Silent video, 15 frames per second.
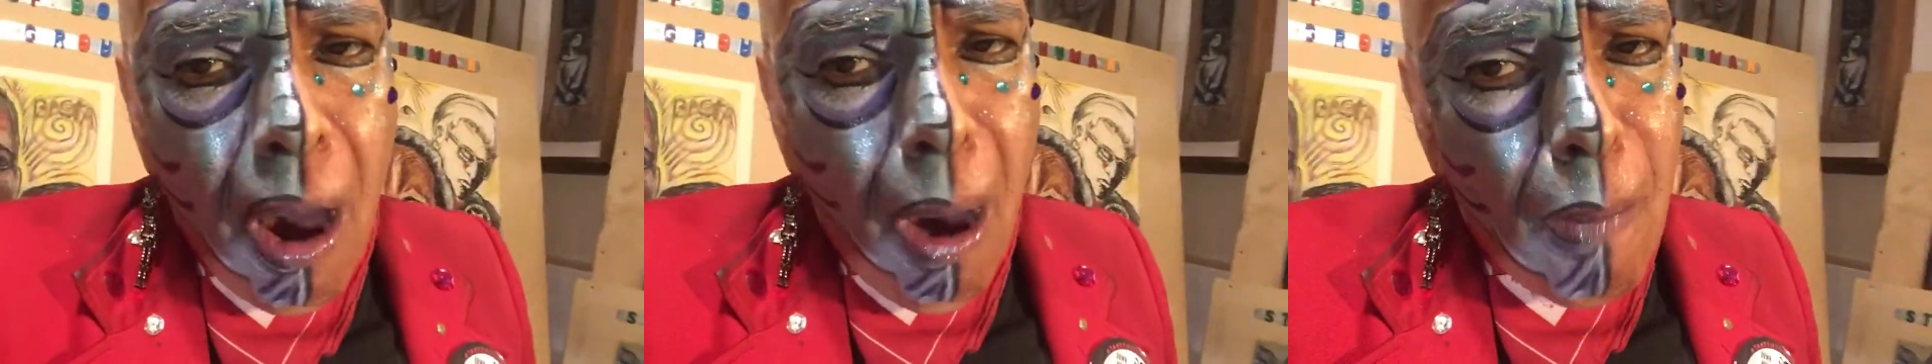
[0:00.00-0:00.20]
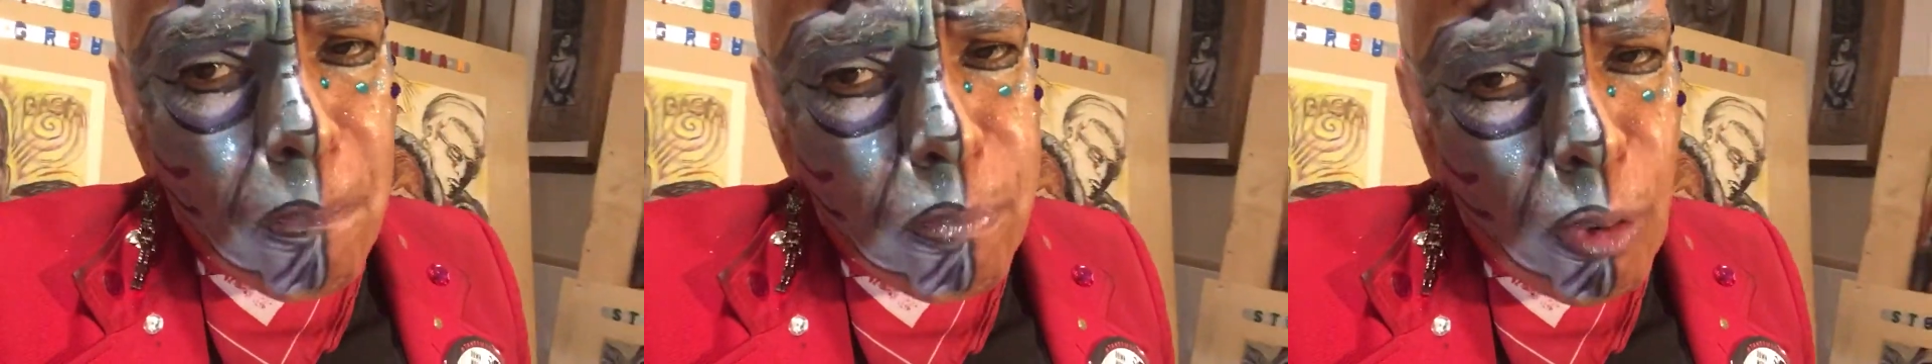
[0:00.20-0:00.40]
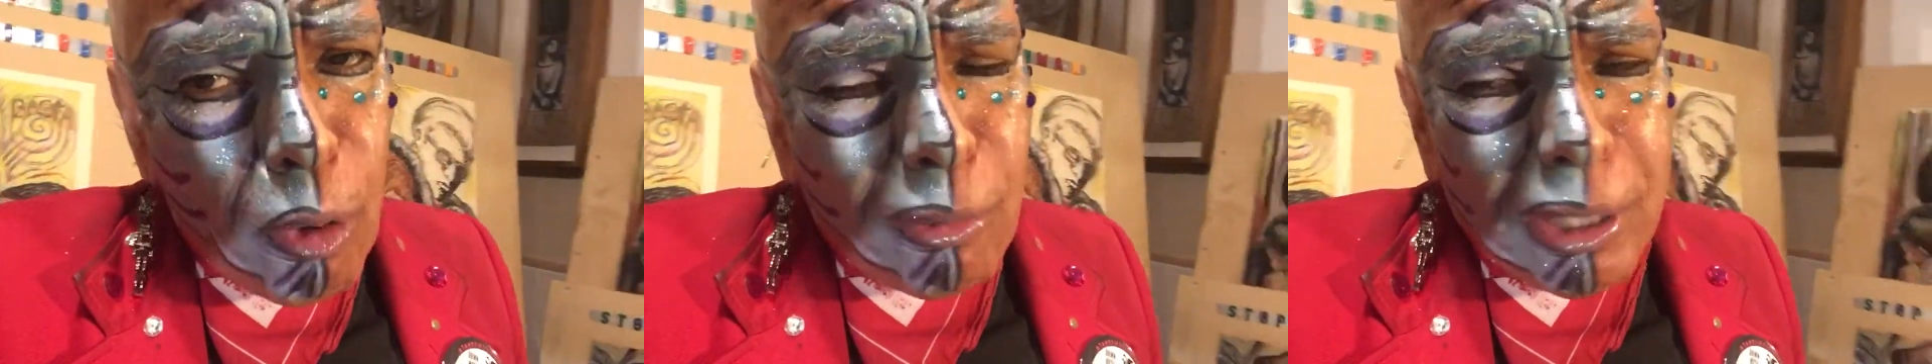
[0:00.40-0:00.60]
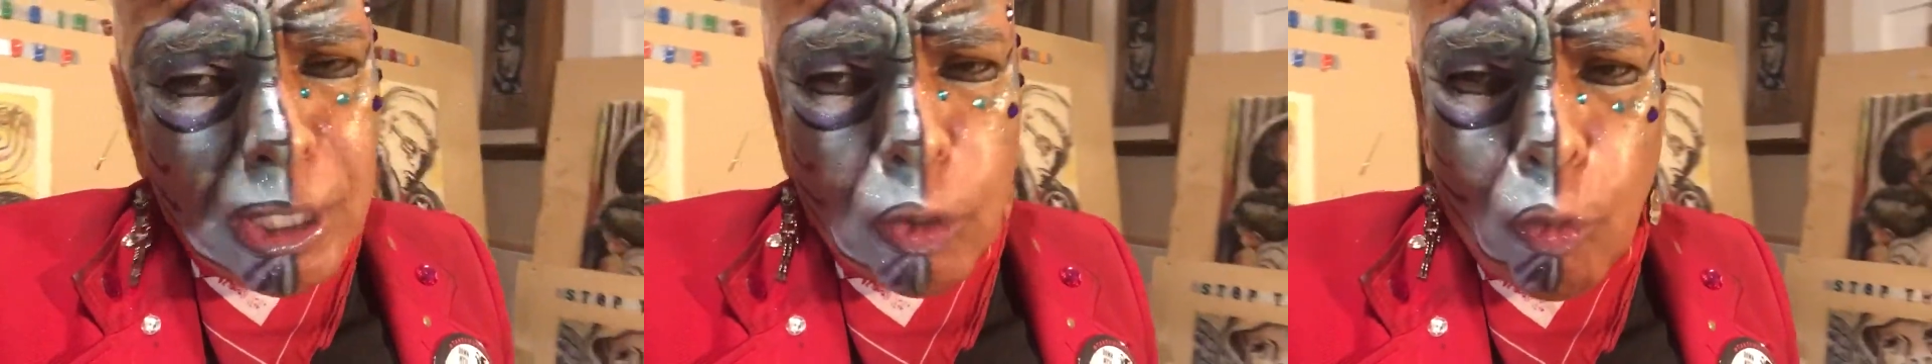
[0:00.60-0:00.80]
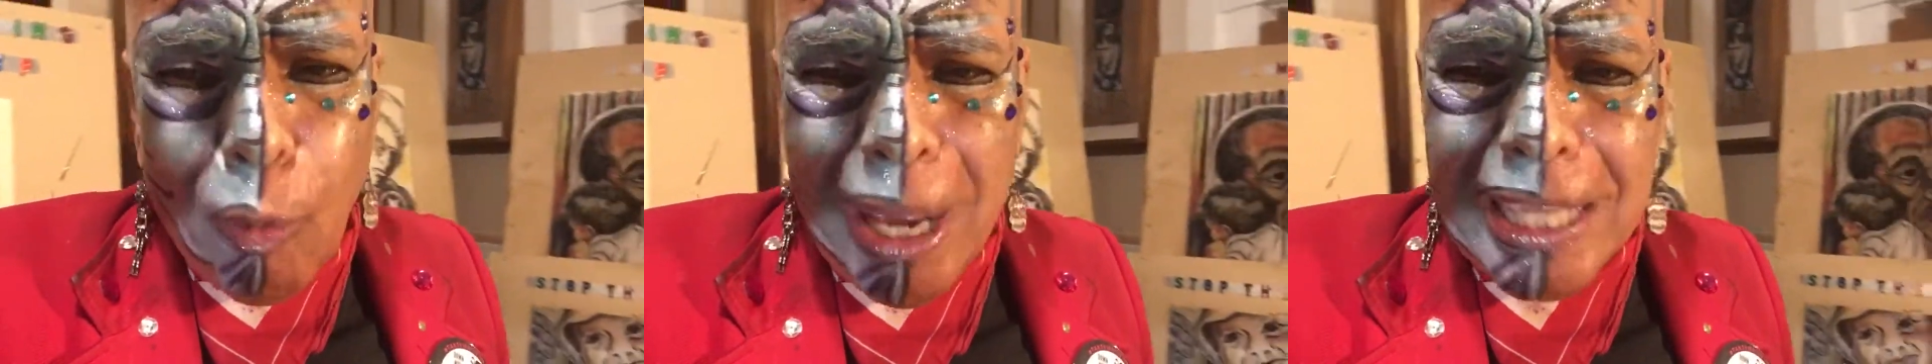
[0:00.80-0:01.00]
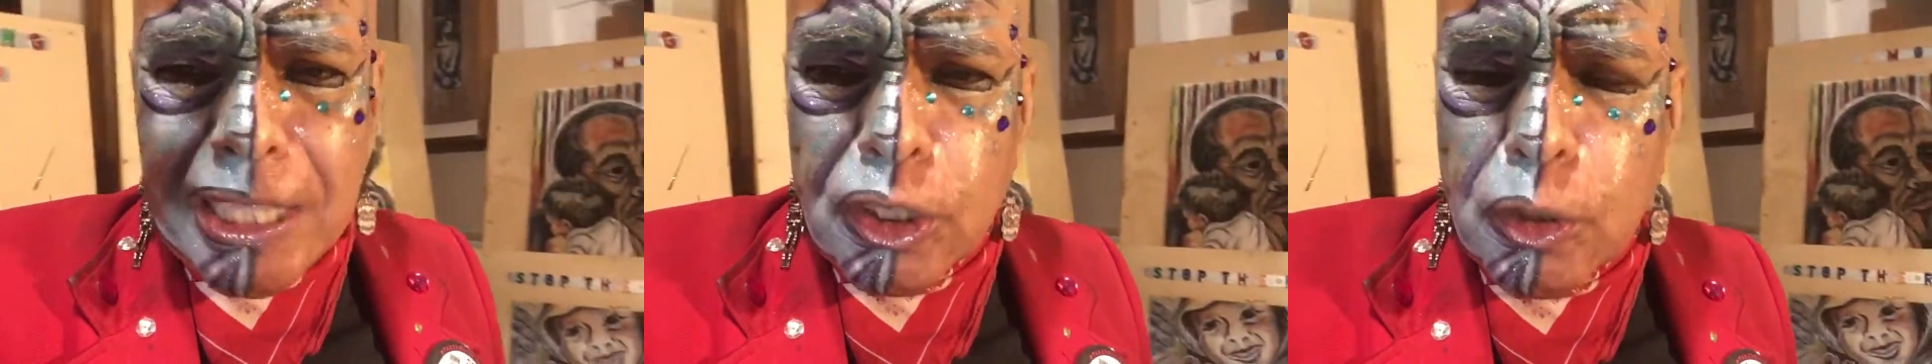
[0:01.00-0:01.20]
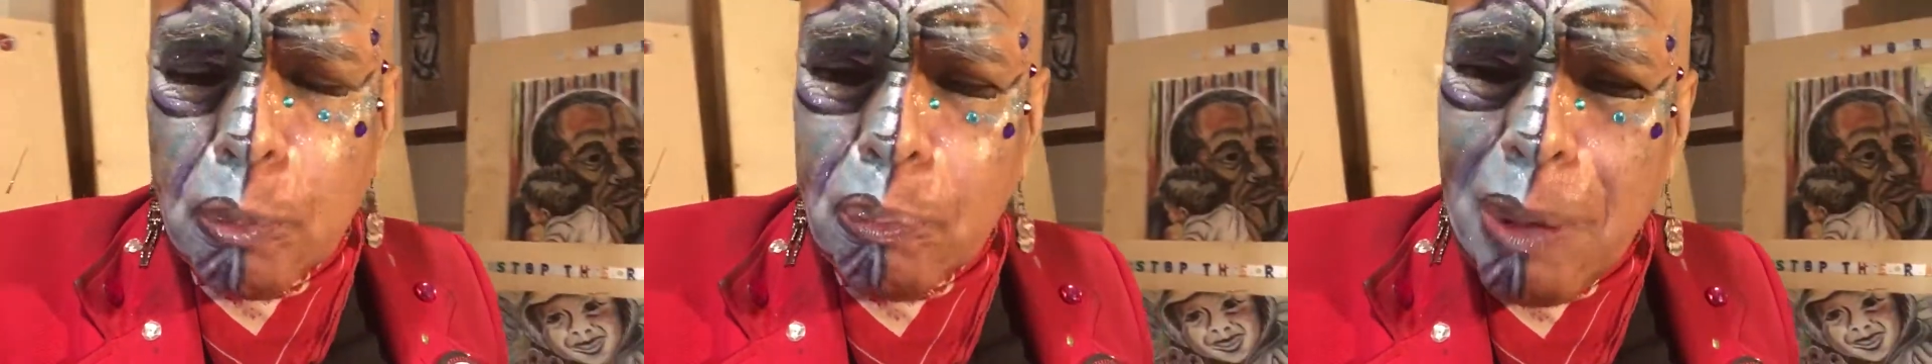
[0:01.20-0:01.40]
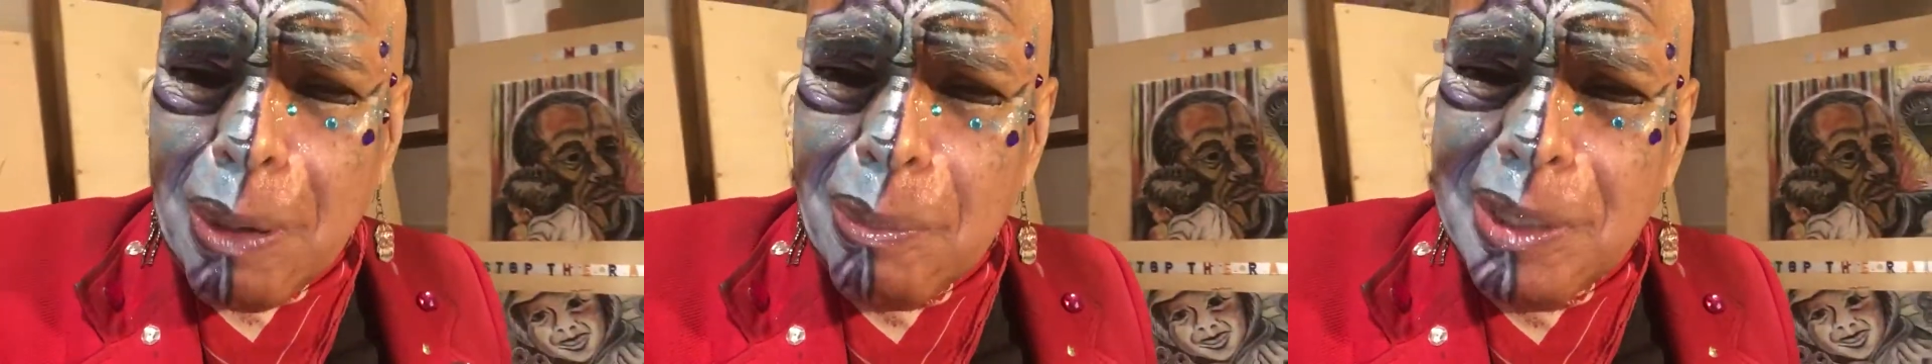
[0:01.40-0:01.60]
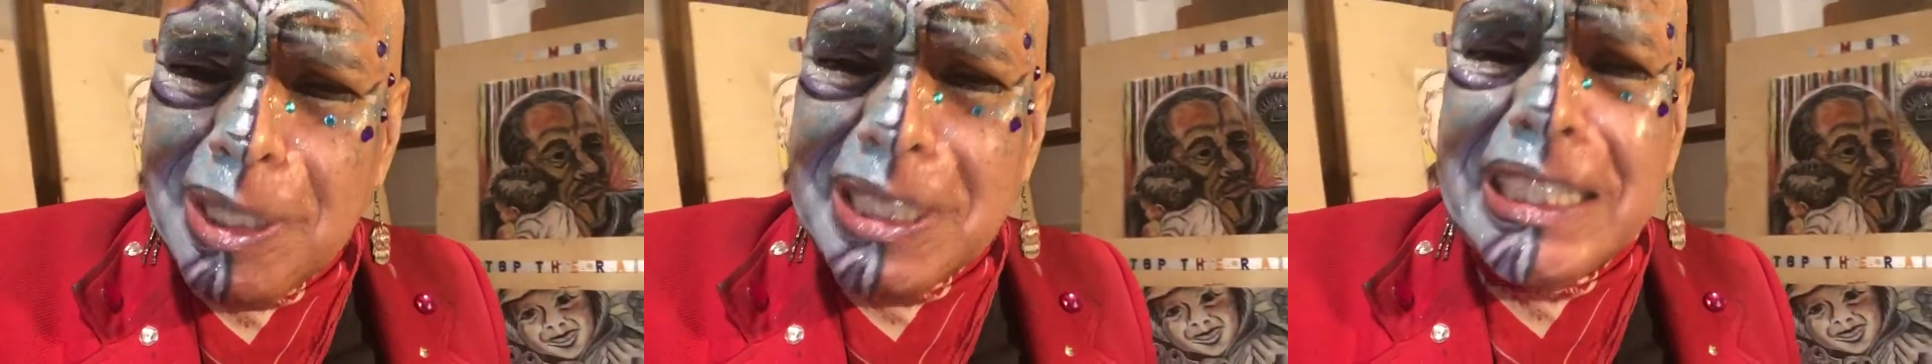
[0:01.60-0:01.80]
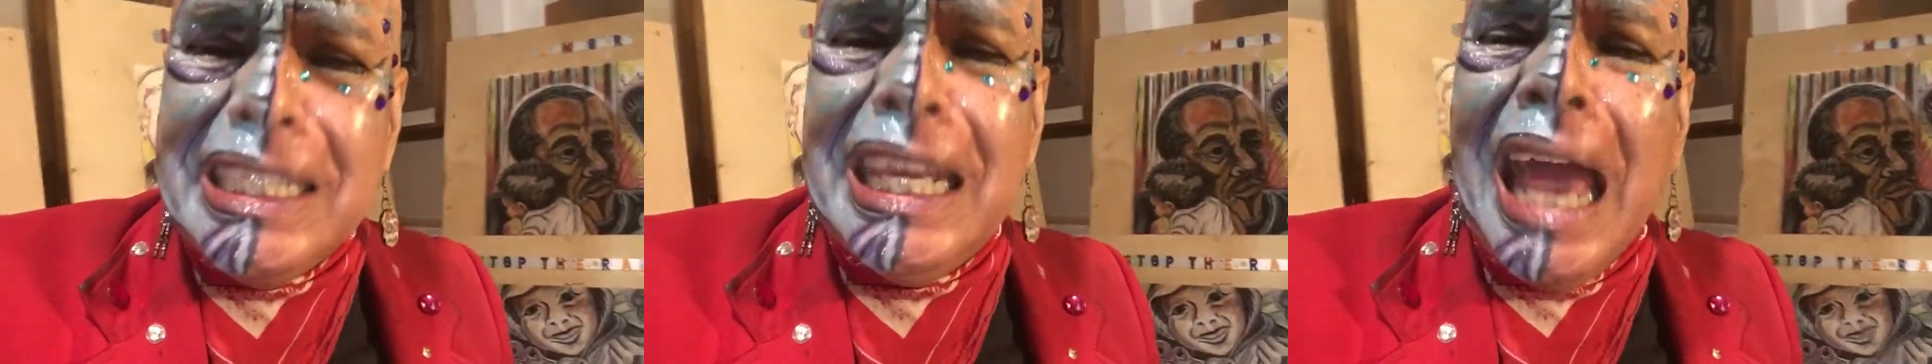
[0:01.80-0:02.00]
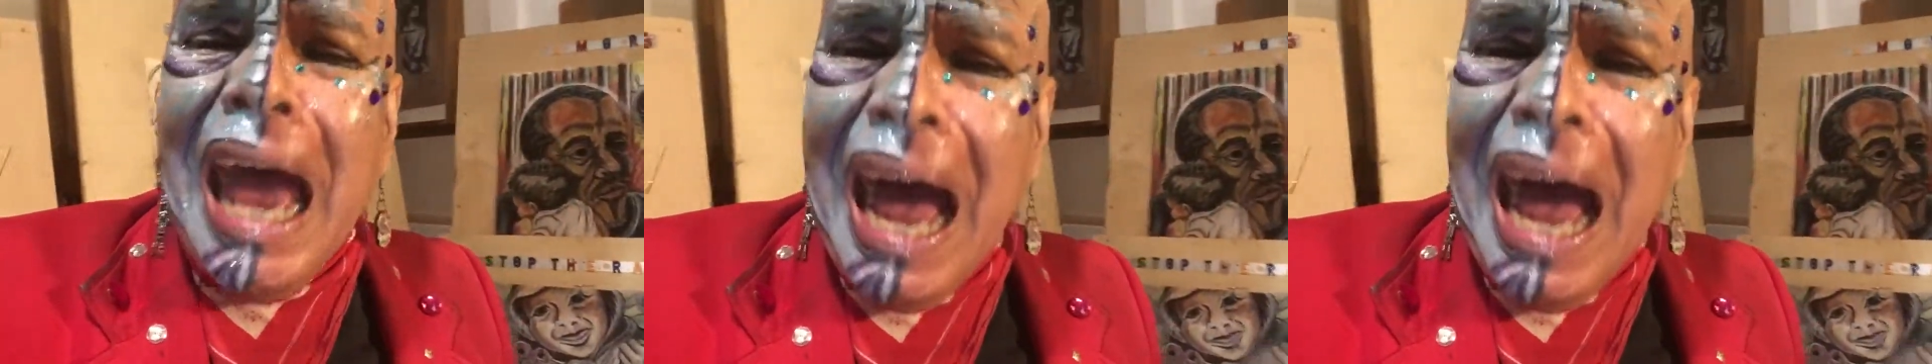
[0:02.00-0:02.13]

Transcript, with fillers: abhorrent white supremacy